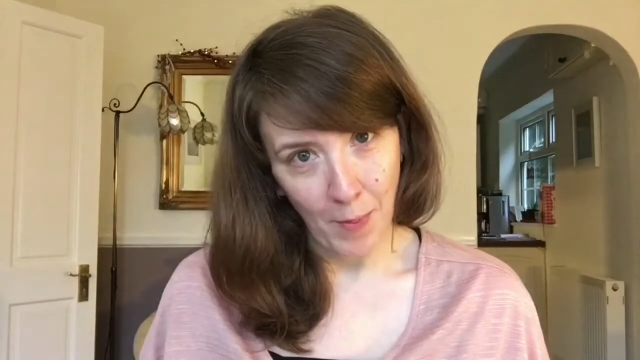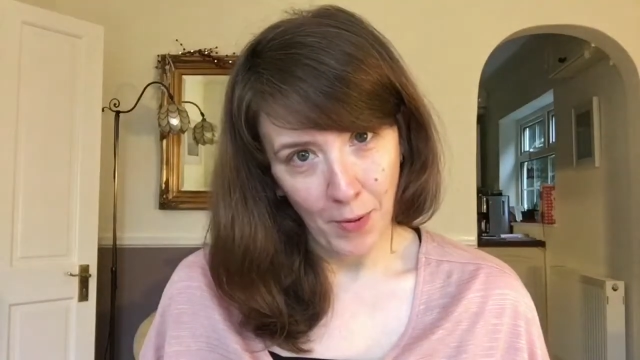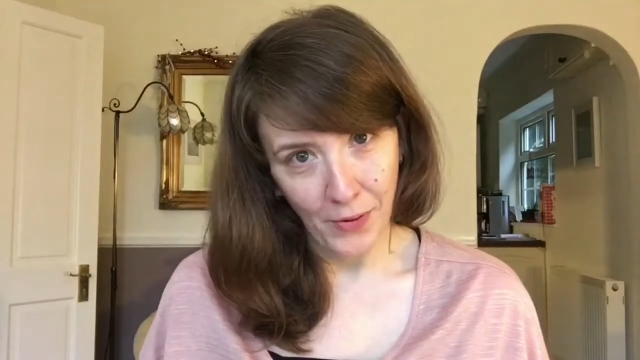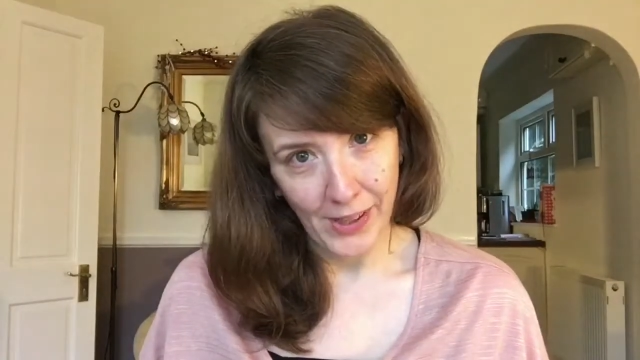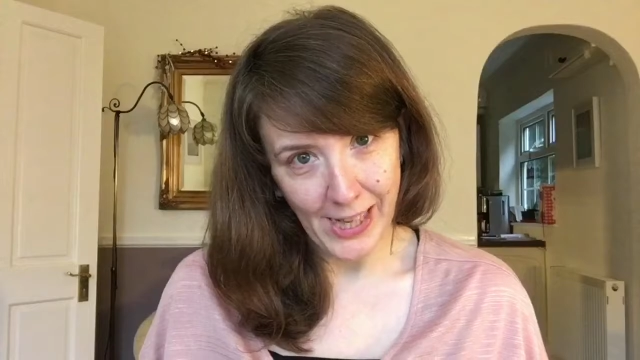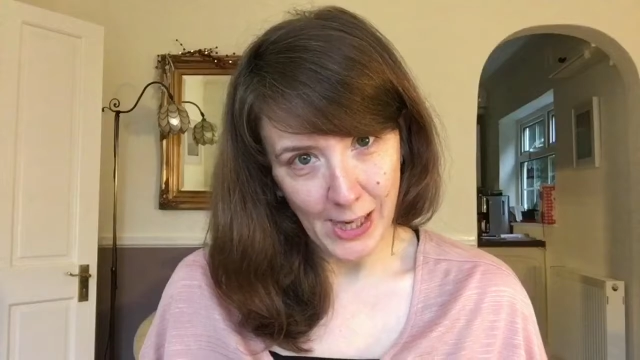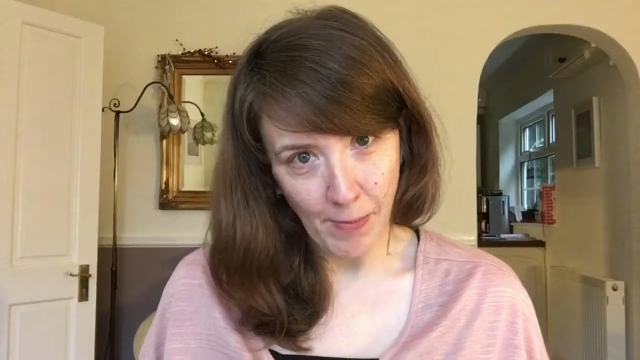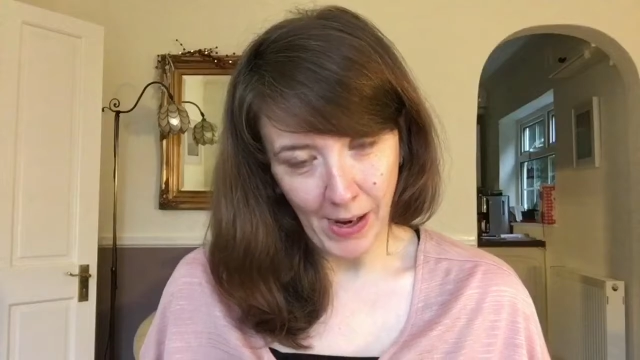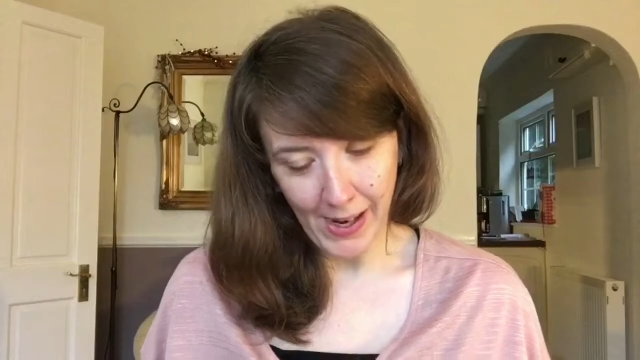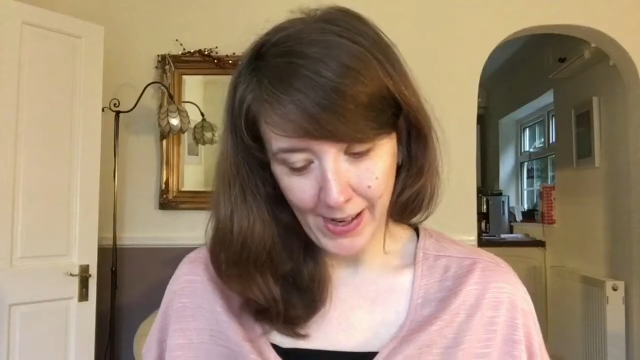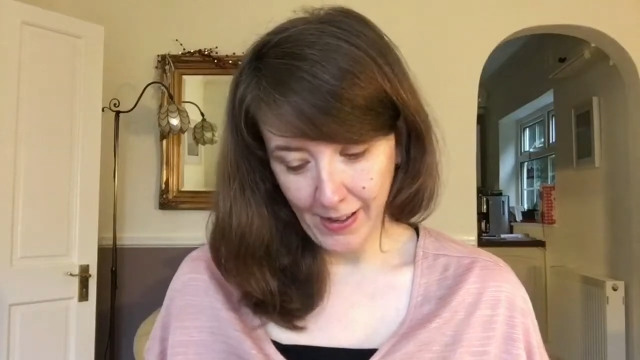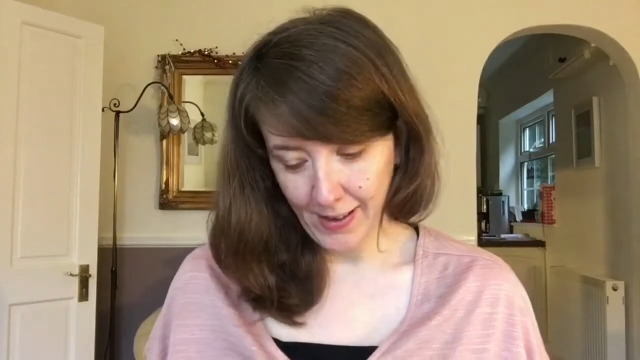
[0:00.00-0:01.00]
up on
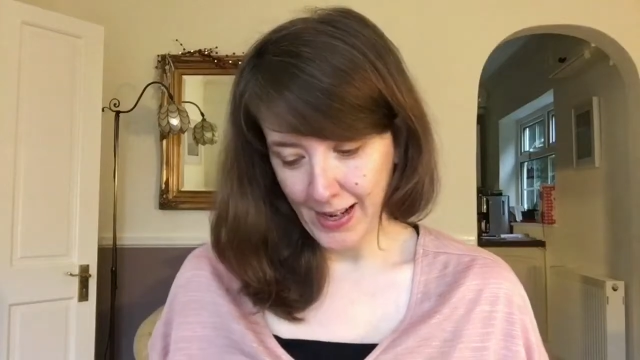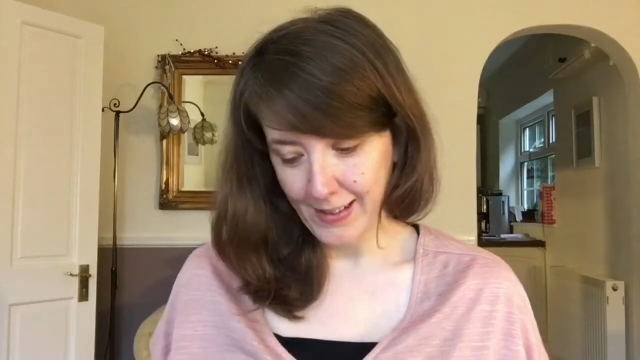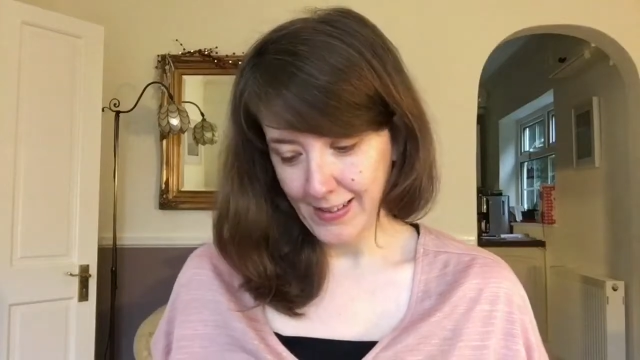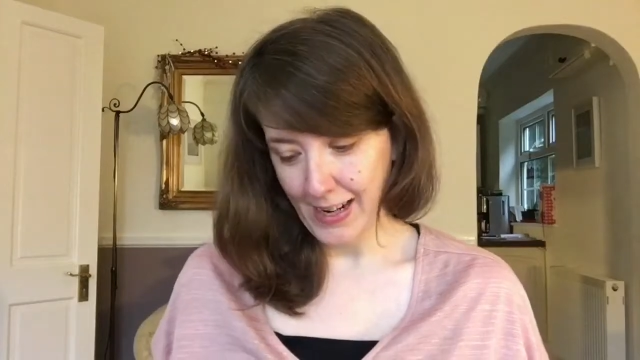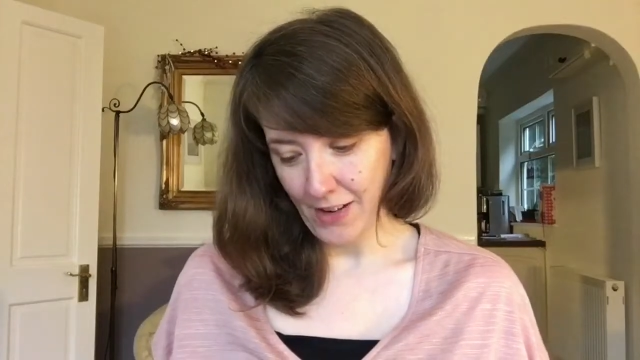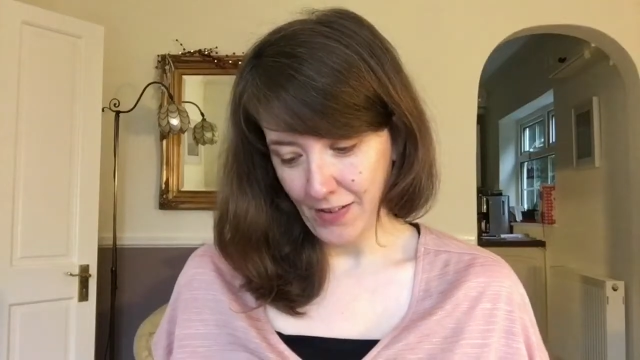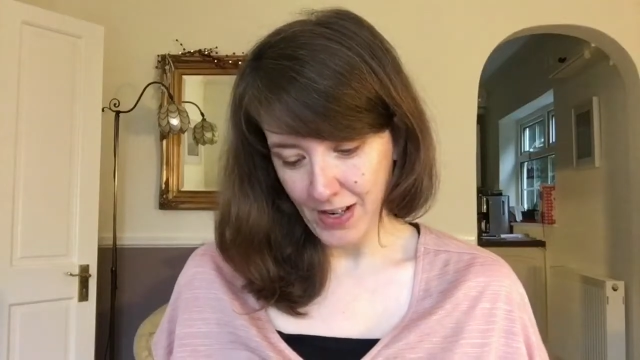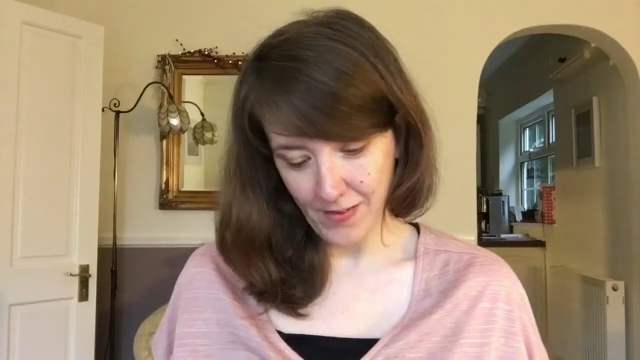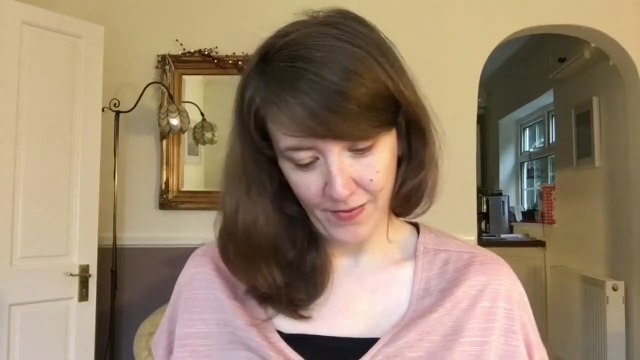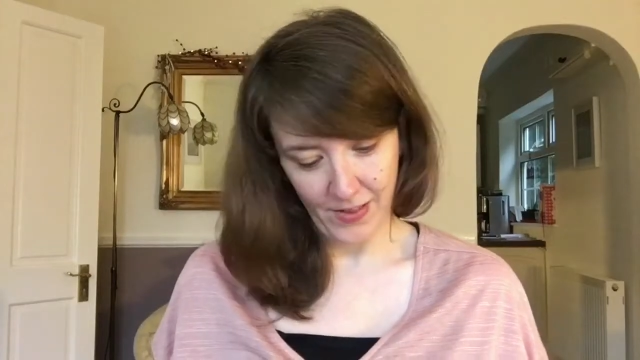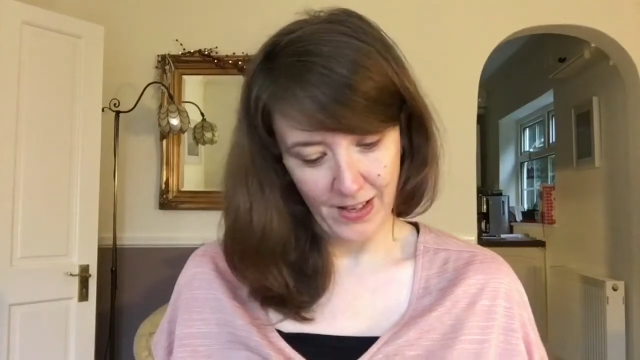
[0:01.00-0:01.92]
eBay and I had to have it.